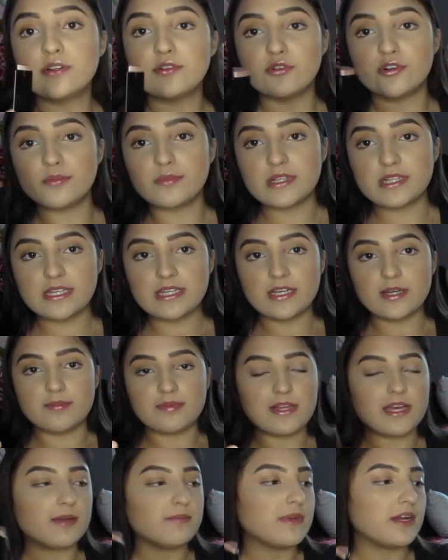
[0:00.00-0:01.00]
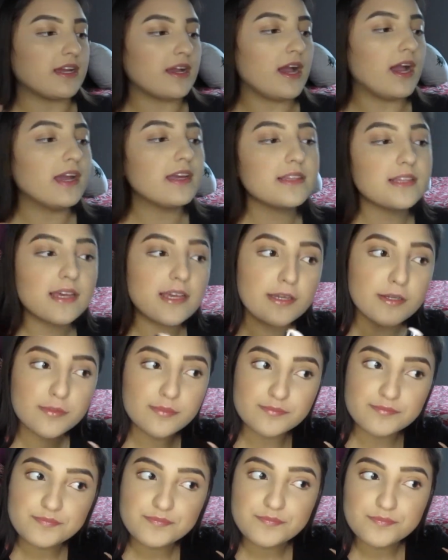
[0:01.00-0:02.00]
normally apply my highlight.
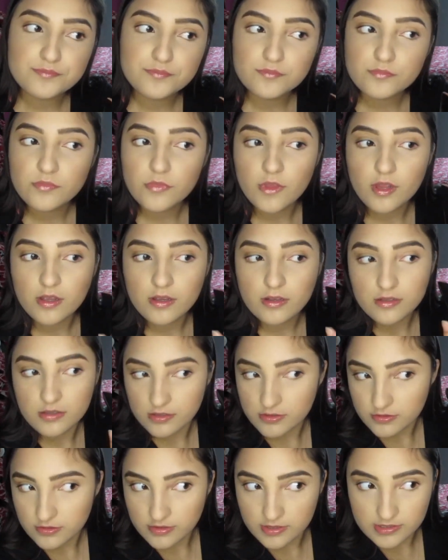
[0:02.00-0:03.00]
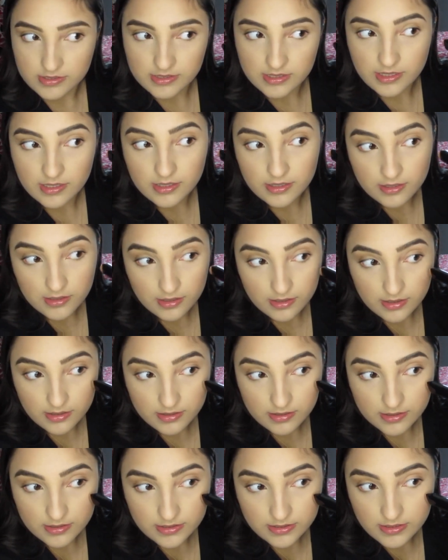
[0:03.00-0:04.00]
So that's like
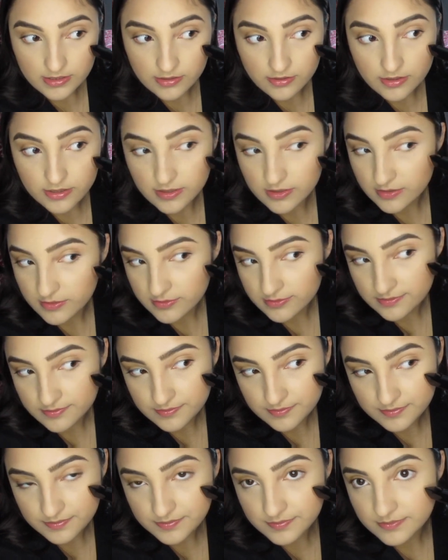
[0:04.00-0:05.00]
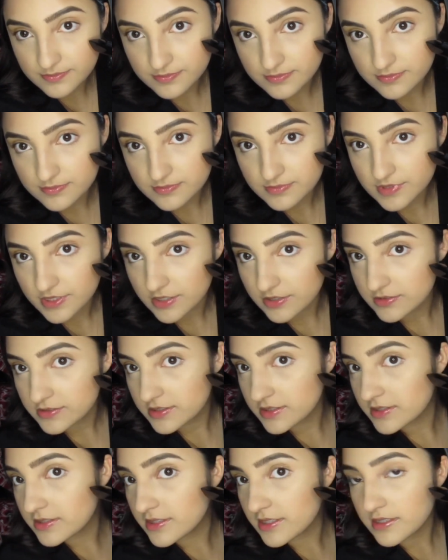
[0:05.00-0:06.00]
in this area. Can you
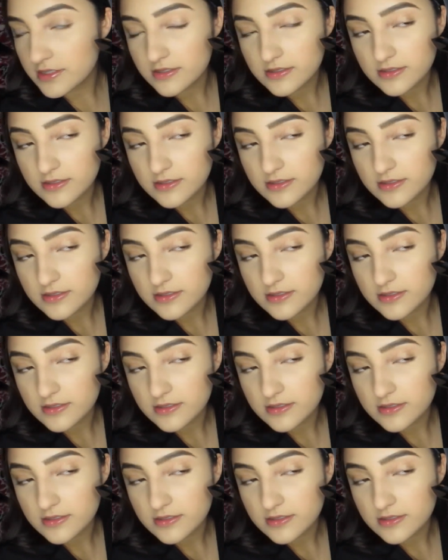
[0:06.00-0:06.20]
see? Yeah.